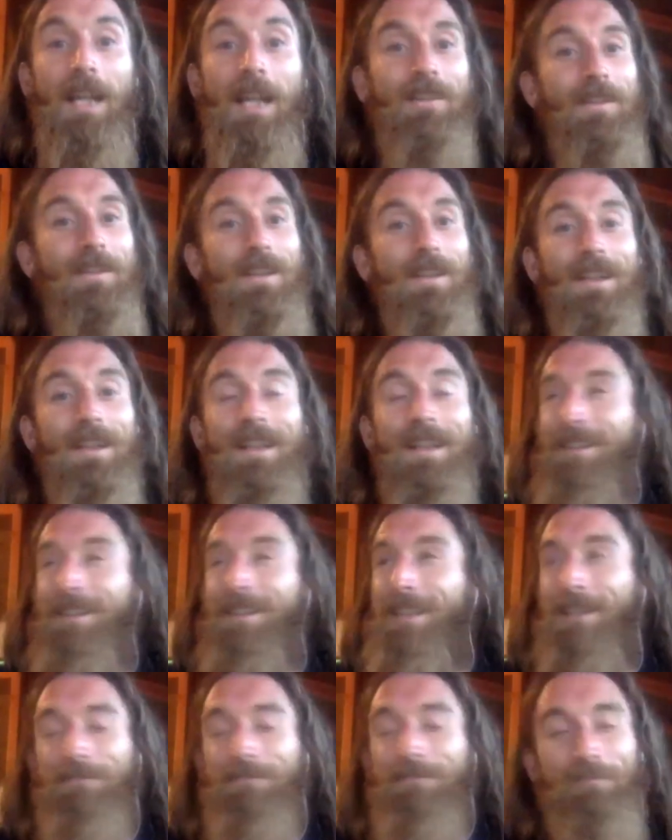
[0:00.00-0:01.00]
on a
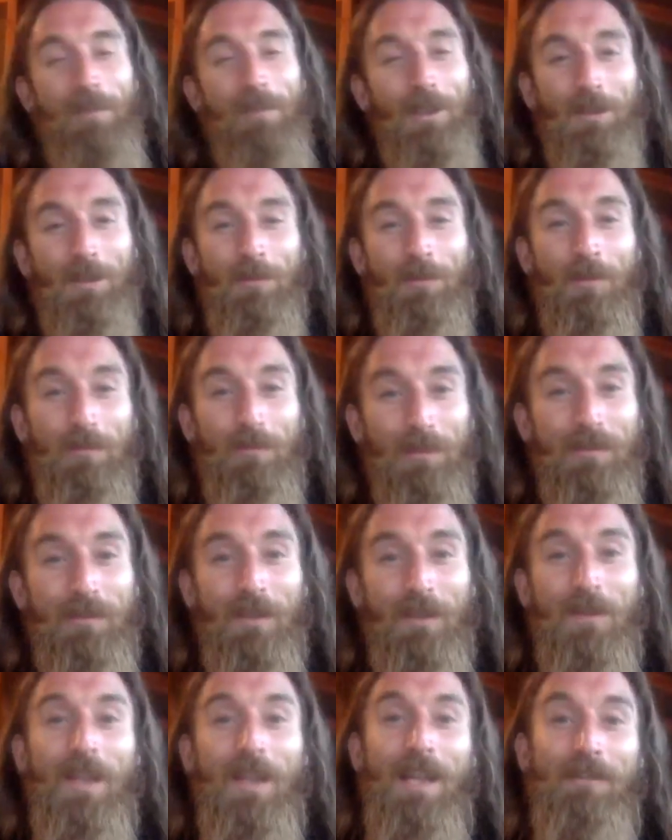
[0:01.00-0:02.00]
much more
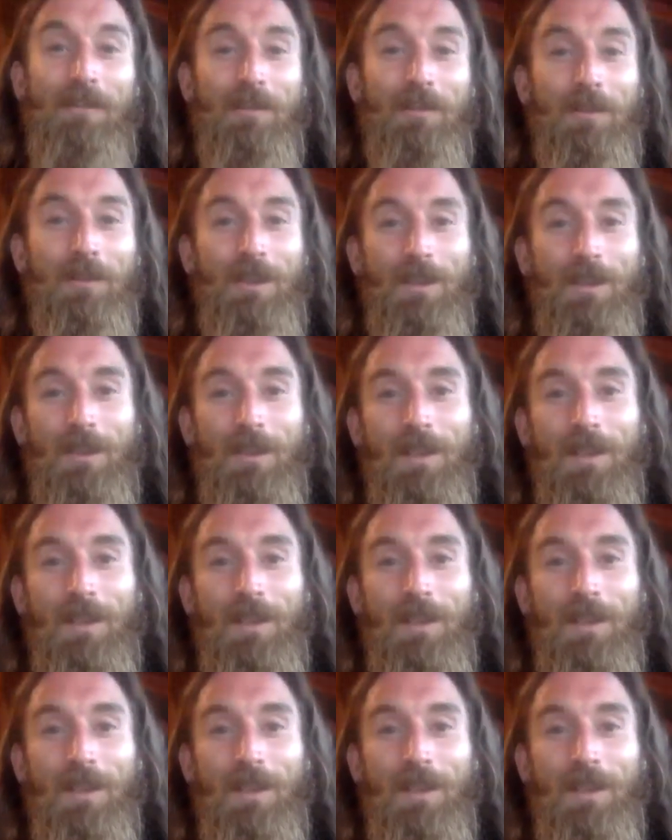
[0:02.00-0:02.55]
profound level, you know.